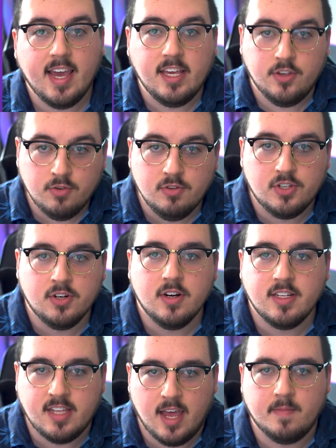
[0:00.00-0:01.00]
a user
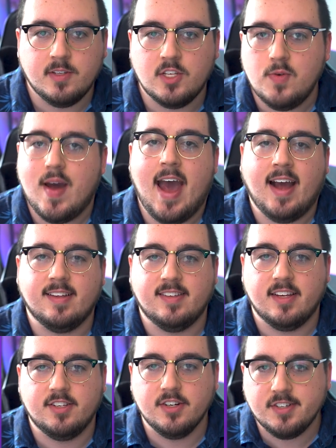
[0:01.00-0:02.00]
attempts to
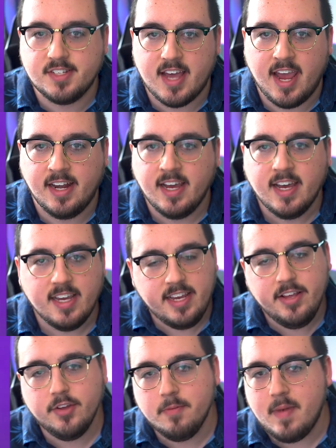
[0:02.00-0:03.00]
access your site
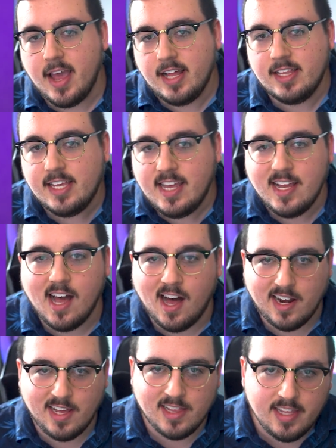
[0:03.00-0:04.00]
either by clicking
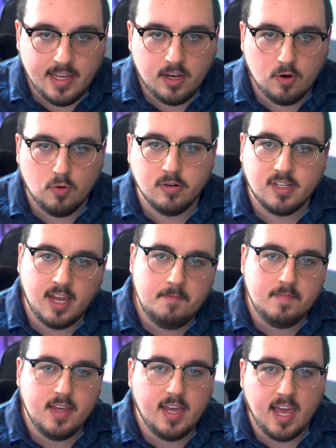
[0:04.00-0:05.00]
on a link or
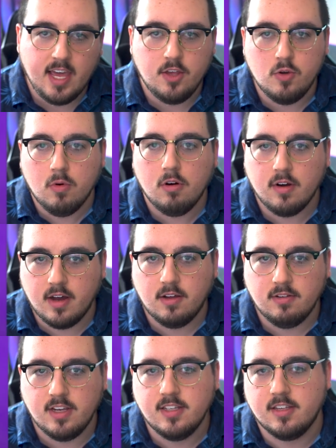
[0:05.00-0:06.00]
typing a
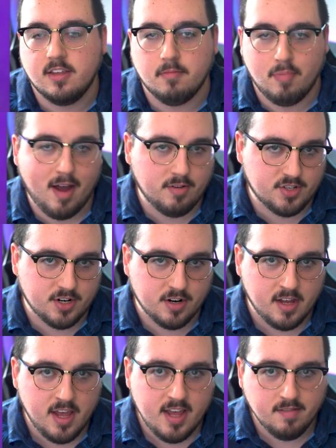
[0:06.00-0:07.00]
URL into their browser.
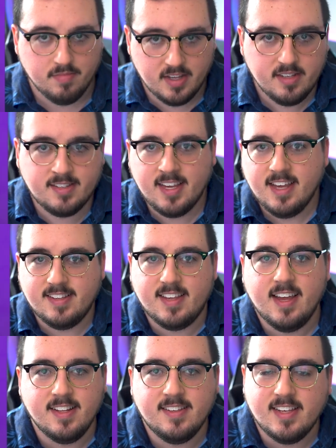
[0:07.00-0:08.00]
This
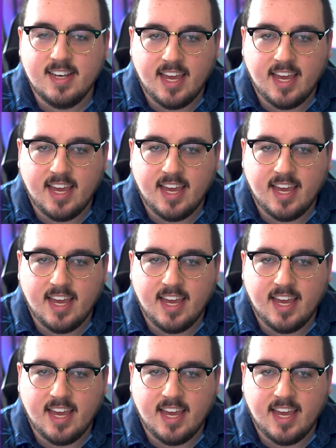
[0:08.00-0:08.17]
sends an